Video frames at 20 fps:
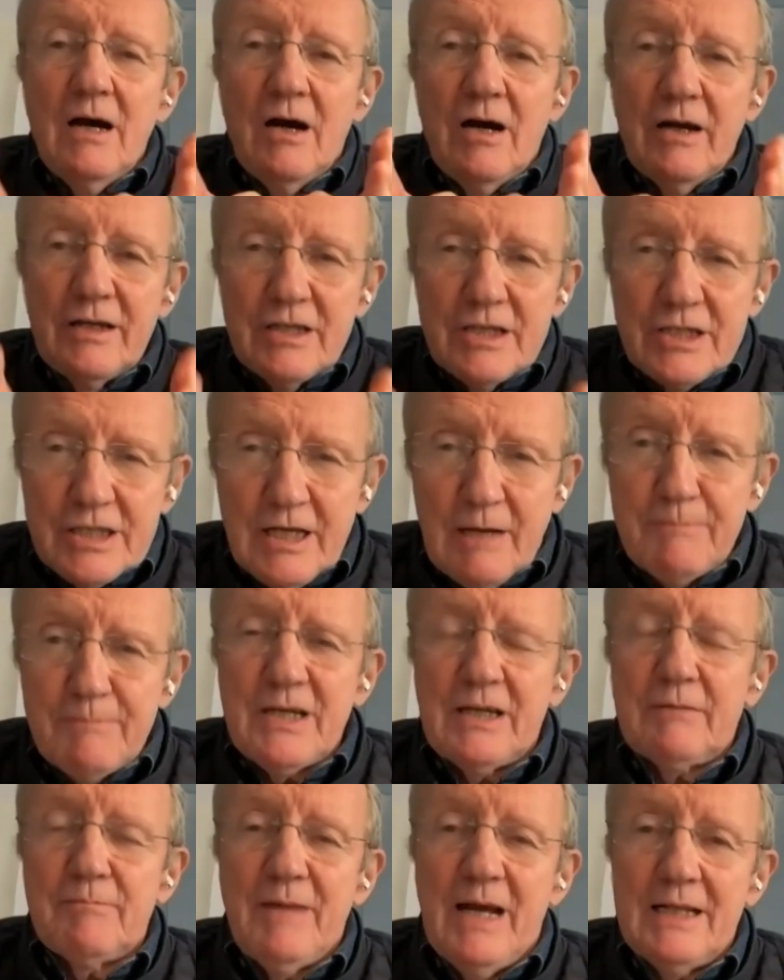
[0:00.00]
on a
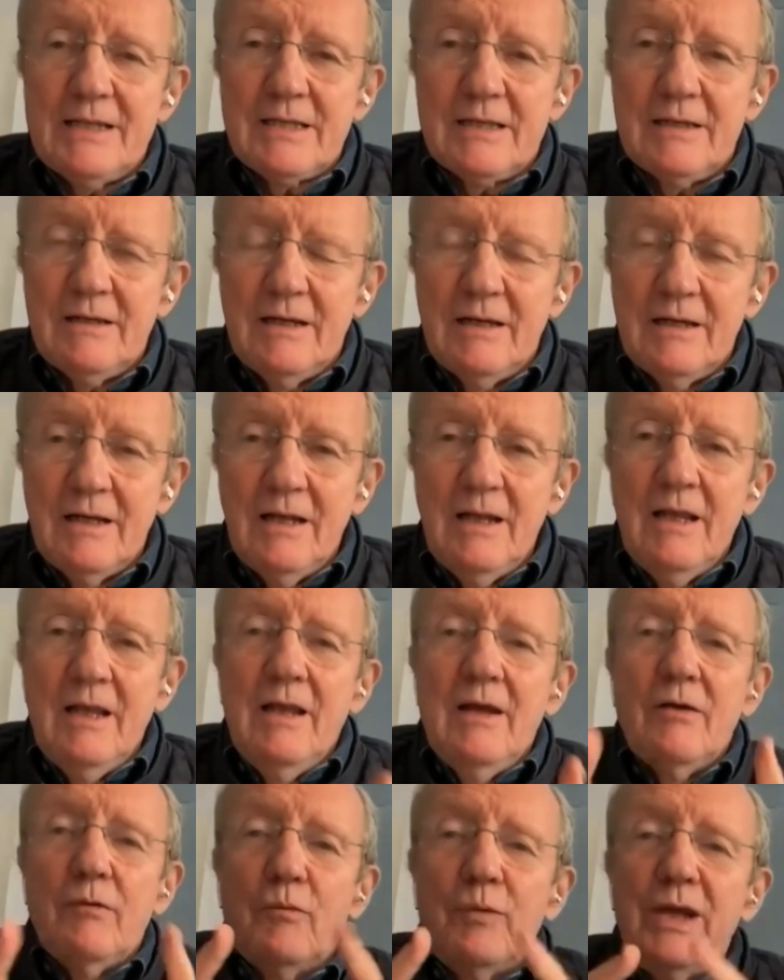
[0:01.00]
subject matter,
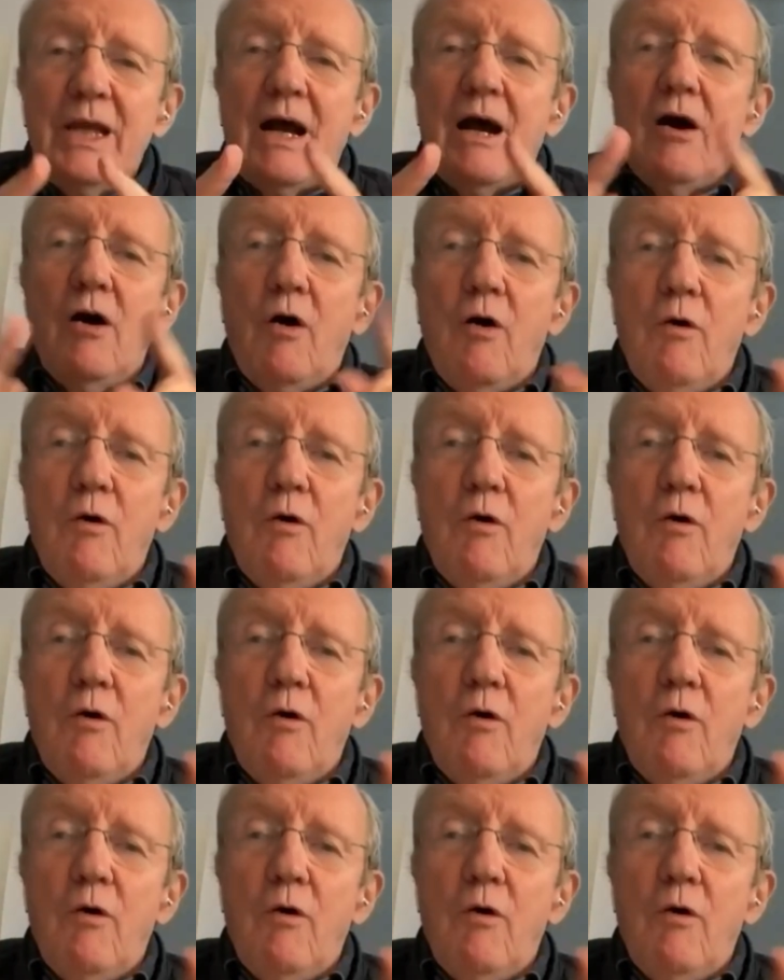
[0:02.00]
we are